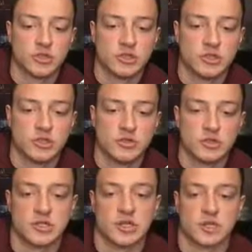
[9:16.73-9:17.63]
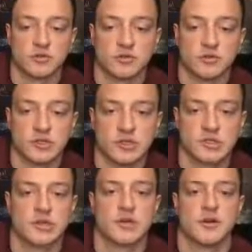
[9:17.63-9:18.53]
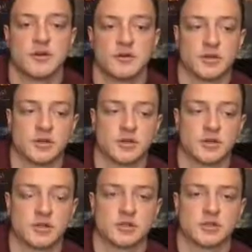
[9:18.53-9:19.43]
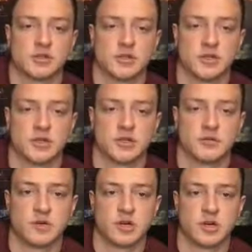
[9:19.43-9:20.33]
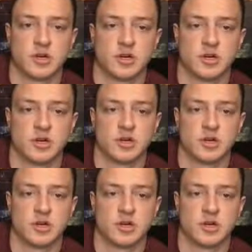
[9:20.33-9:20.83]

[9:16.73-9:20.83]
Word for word: Let's just do contextual for this scenario here. All right, here we are.